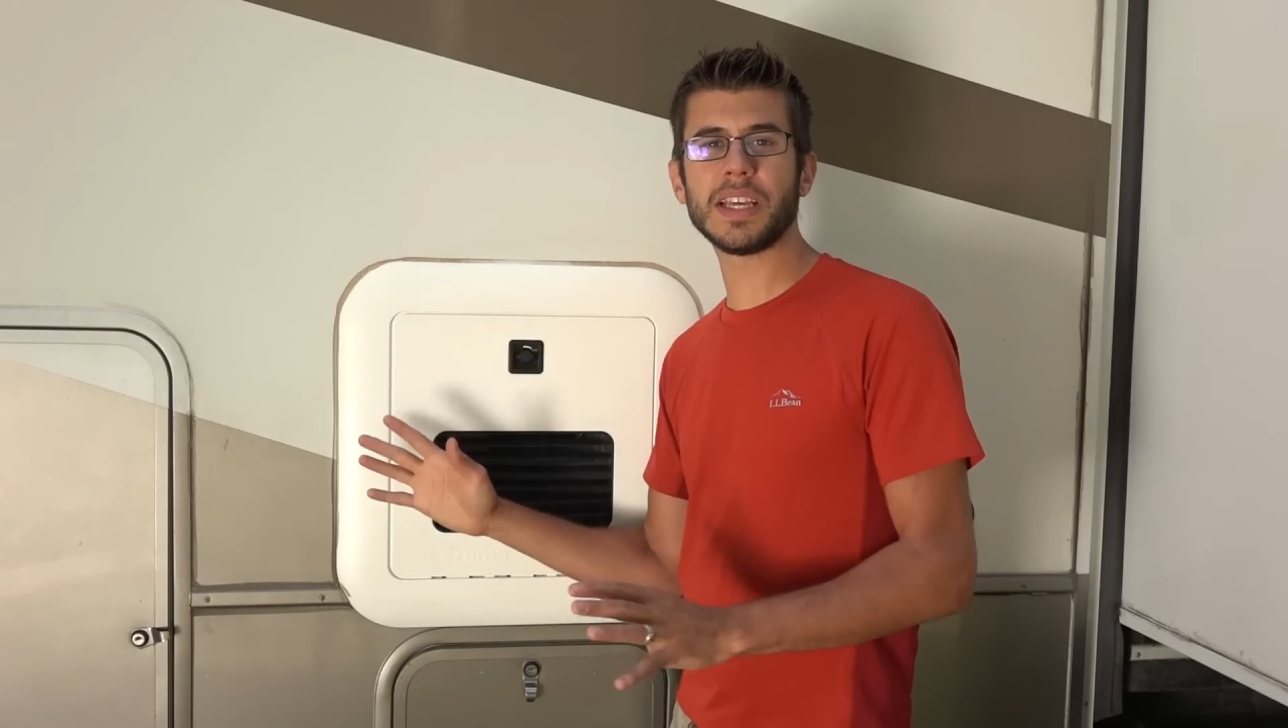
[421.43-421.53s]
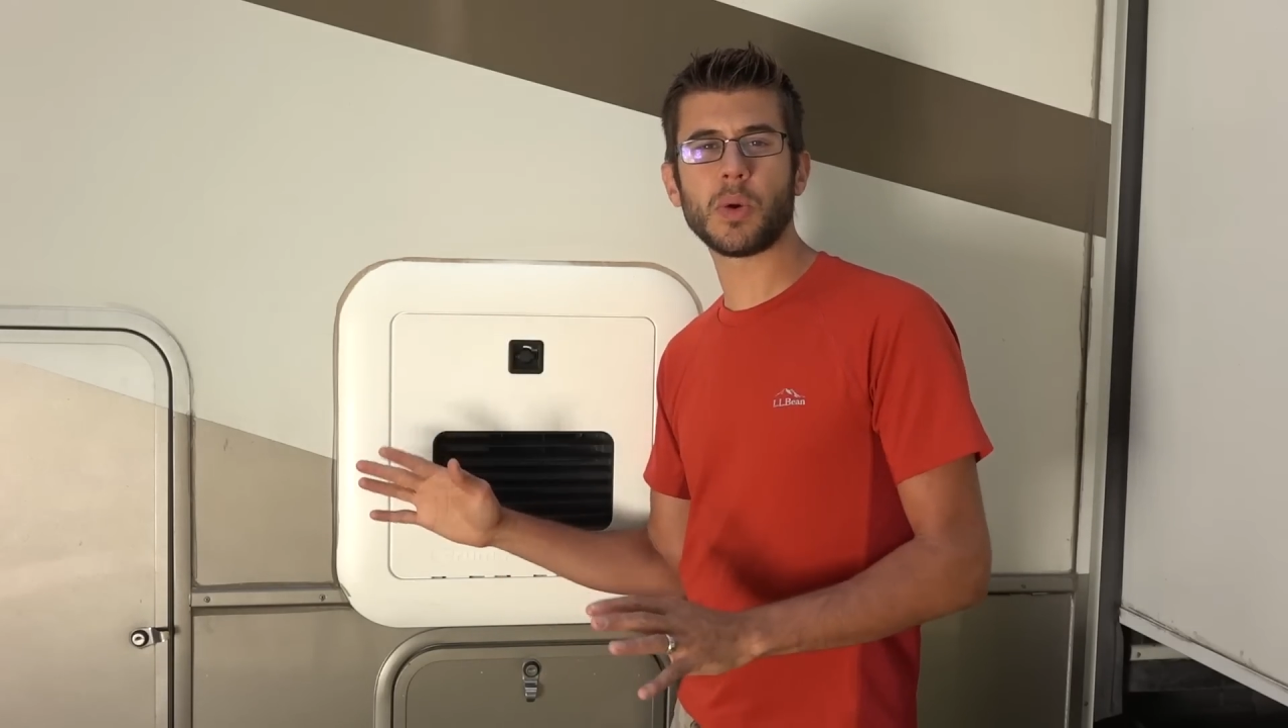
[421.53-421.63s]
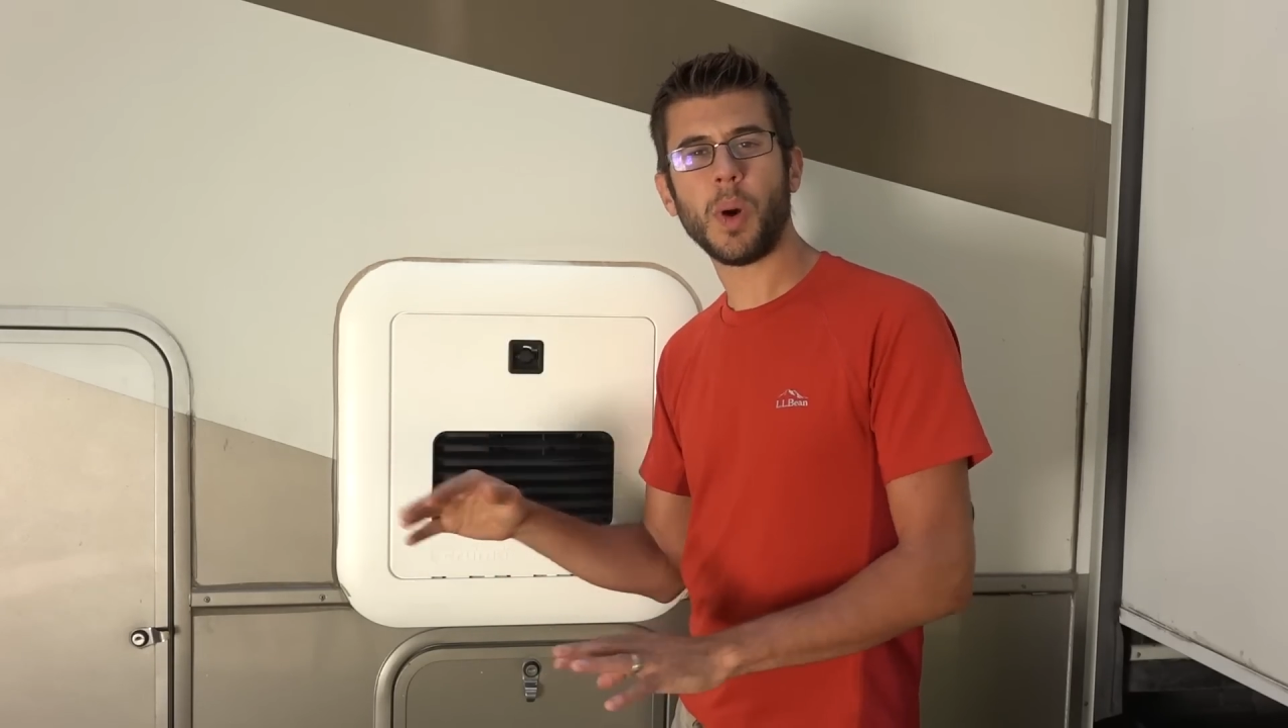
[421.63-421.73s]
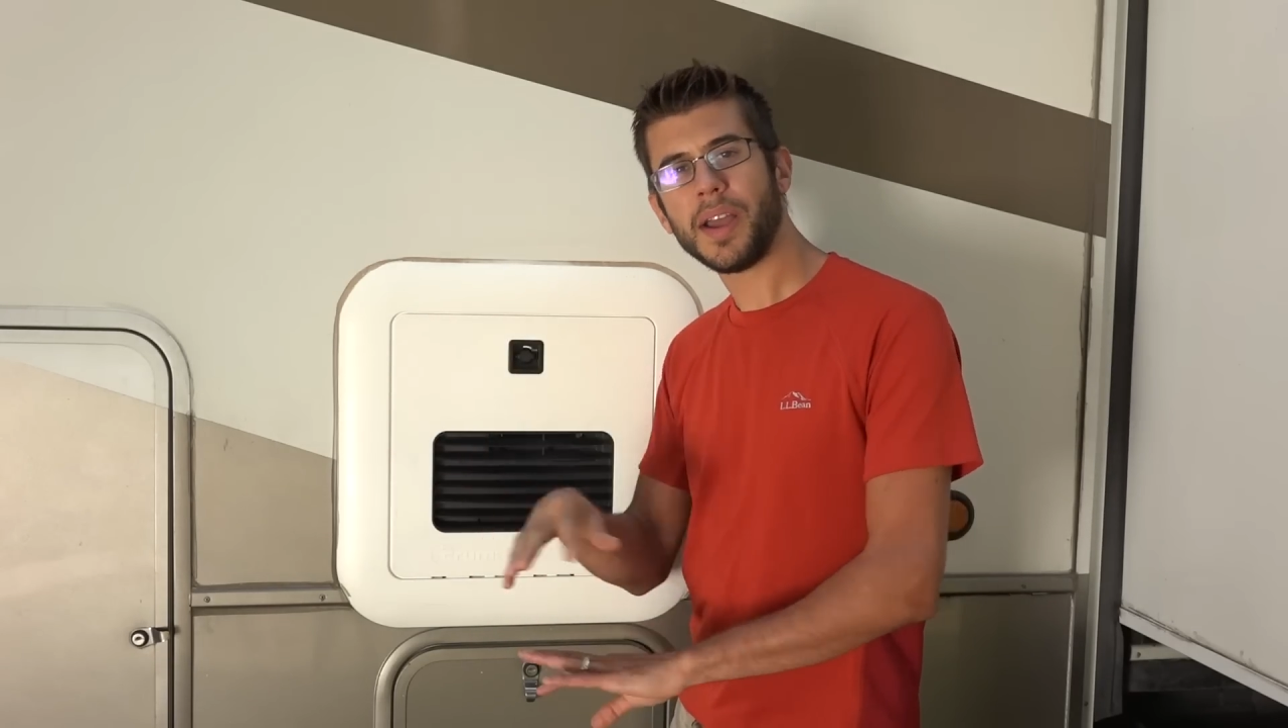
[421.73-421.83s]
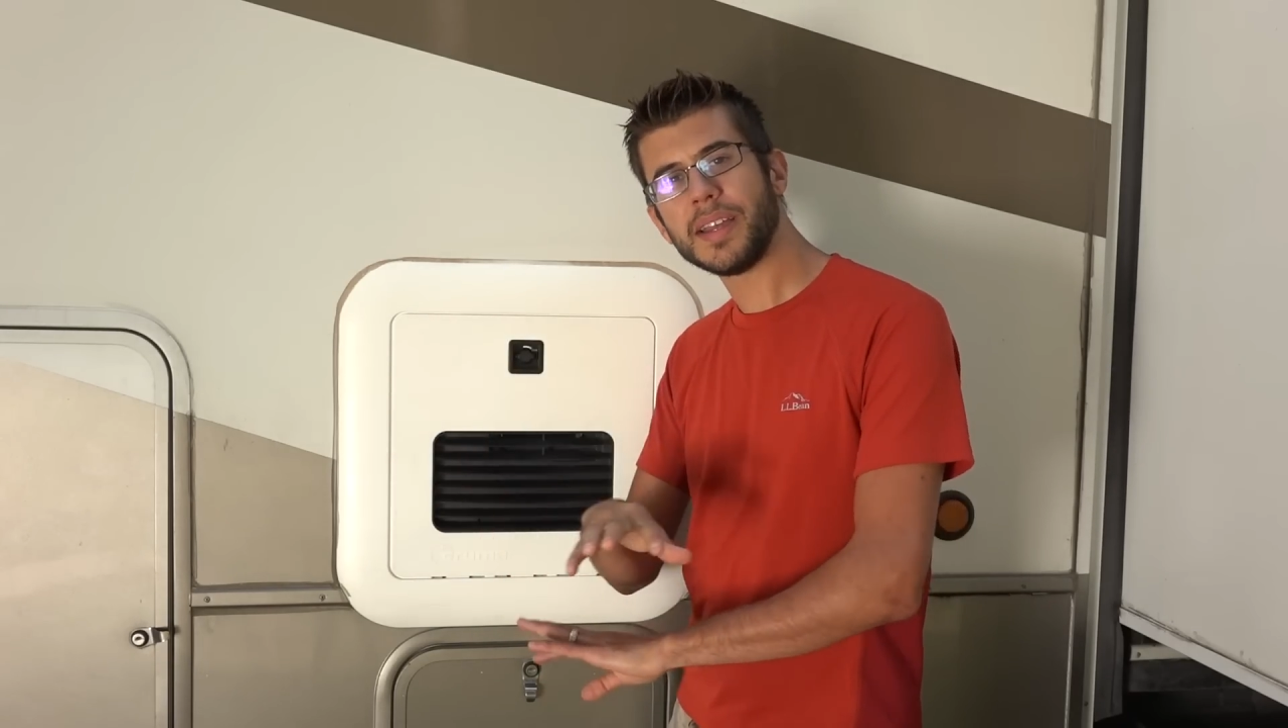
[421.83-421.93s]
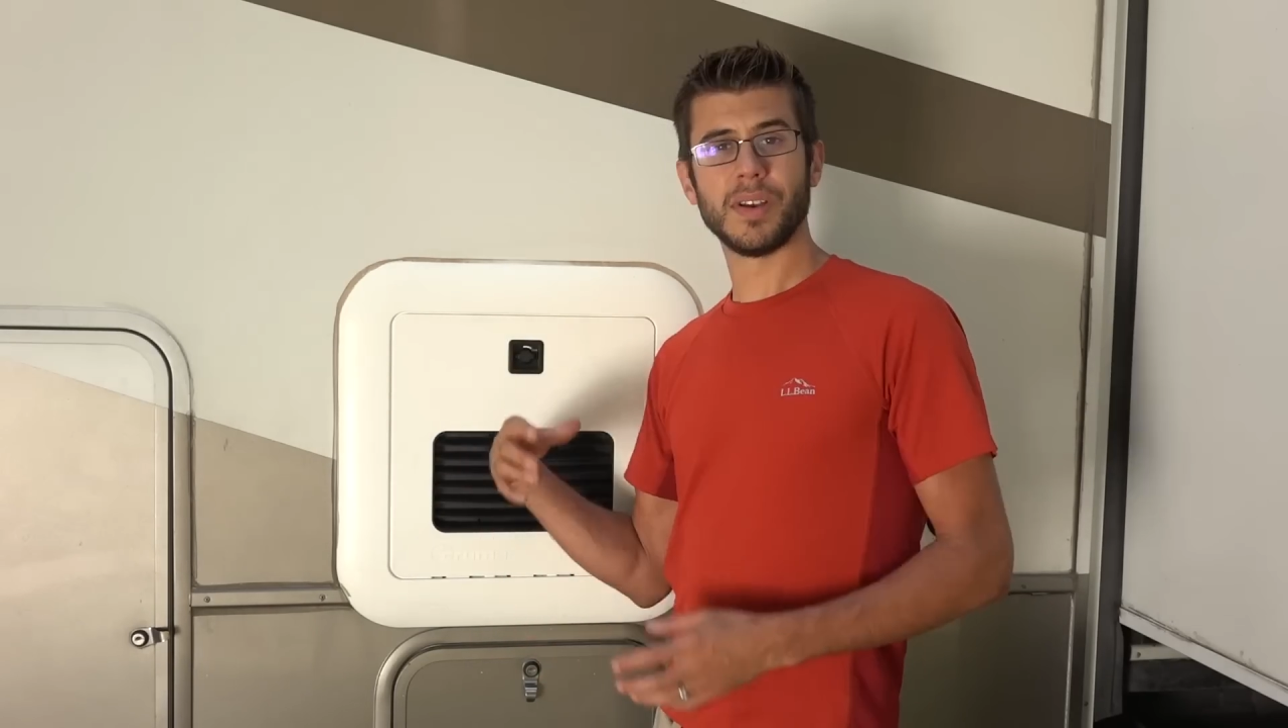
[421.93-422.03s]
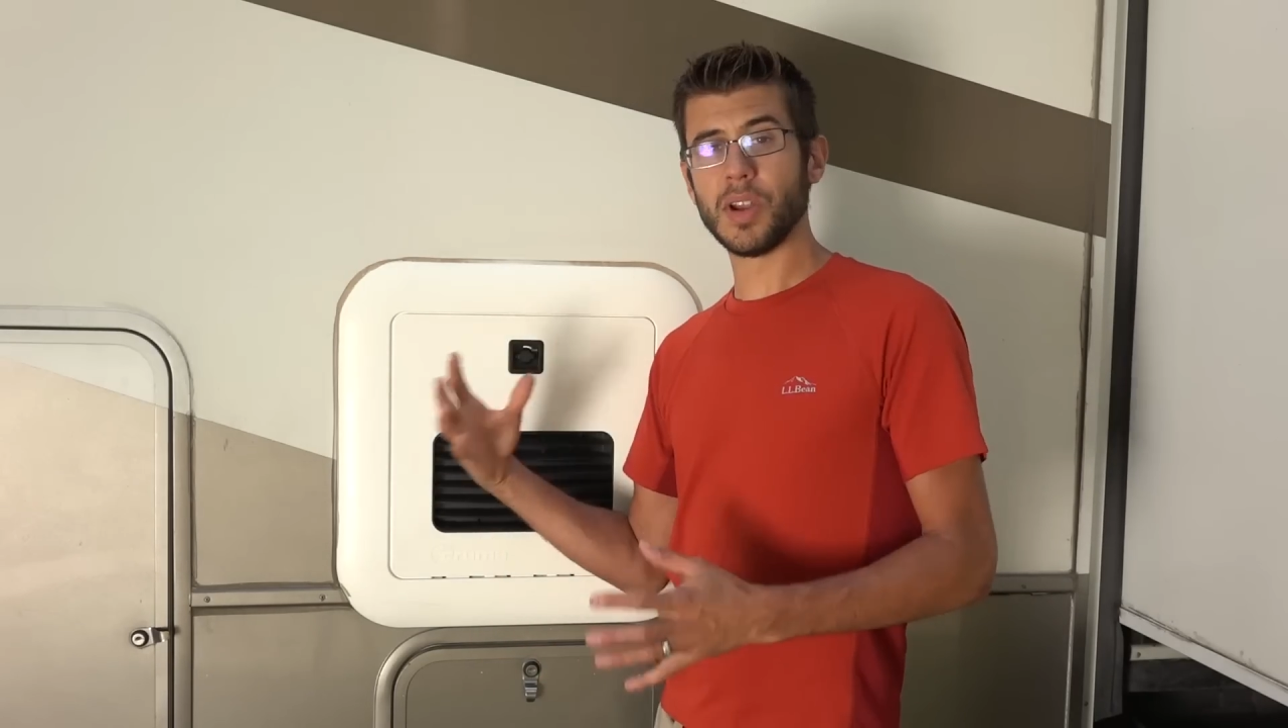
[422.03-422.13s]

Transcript: quiet,